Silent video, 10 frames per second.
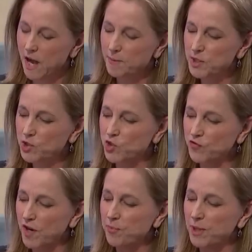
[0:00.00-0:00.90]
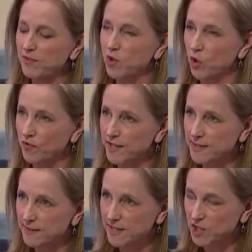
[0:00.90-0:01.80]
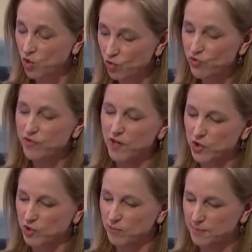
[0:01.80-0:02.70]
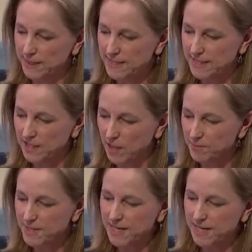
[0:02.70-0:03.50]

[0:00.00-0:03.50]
I mean, just very briefly on this, this controversial meeting, number